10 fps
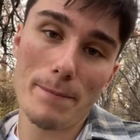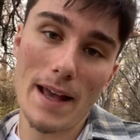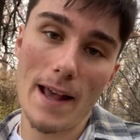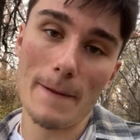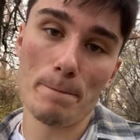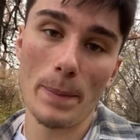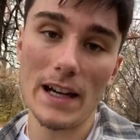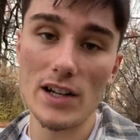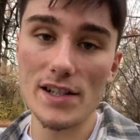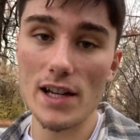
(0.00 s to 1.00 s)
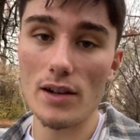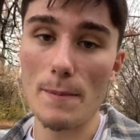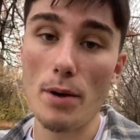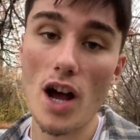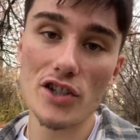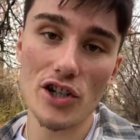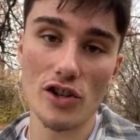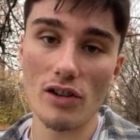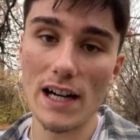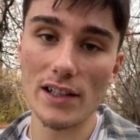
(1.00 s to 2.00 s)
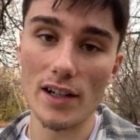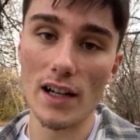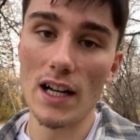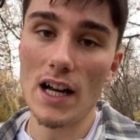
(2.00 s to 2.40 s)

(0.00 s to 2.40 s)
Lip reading: pain and you're selling a posture corrector,